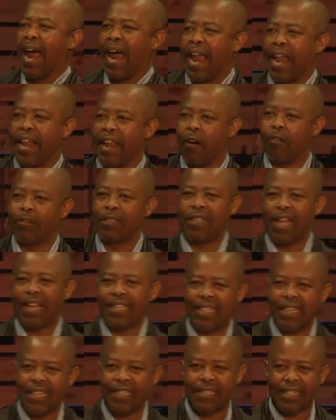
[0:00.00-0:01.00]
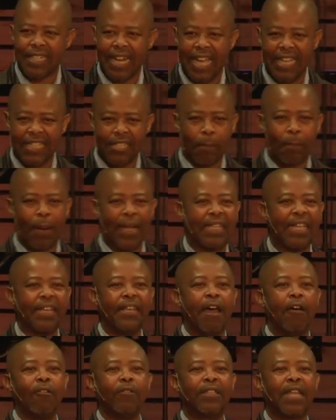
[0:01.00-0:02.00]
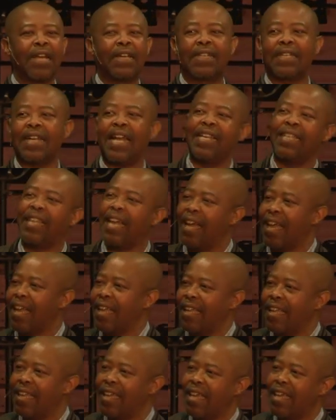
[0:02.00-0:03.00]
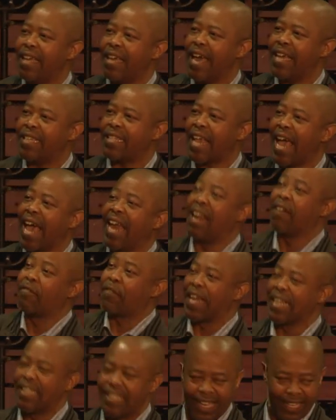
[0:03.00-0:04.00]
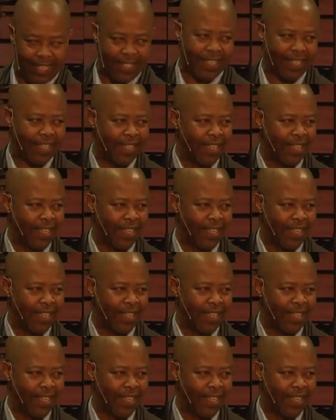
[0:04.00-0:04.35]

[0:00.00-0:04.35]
Now that's a trend, but now the trend has elevated.